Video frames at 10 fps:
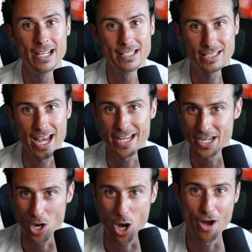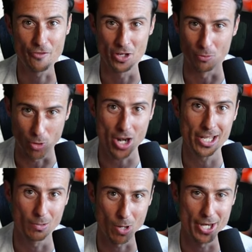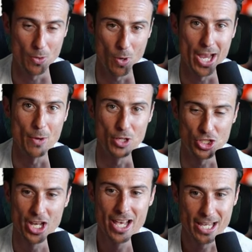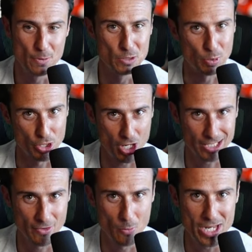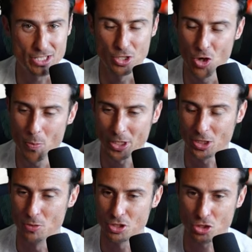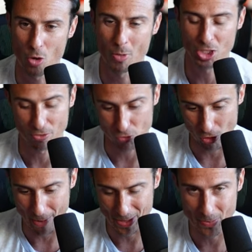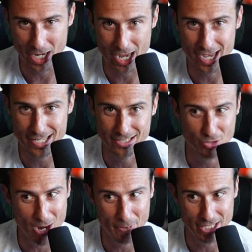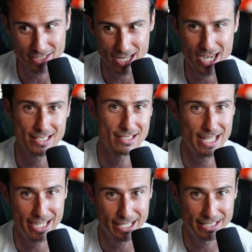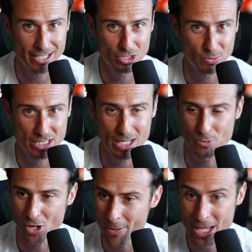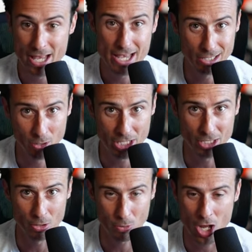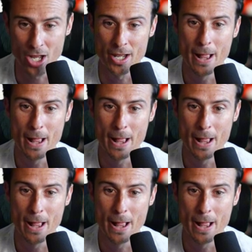taking off and running right away, which he was productive in week 2, but there was so much of dropping his eyes the second he takes a 3-step drop and looking to run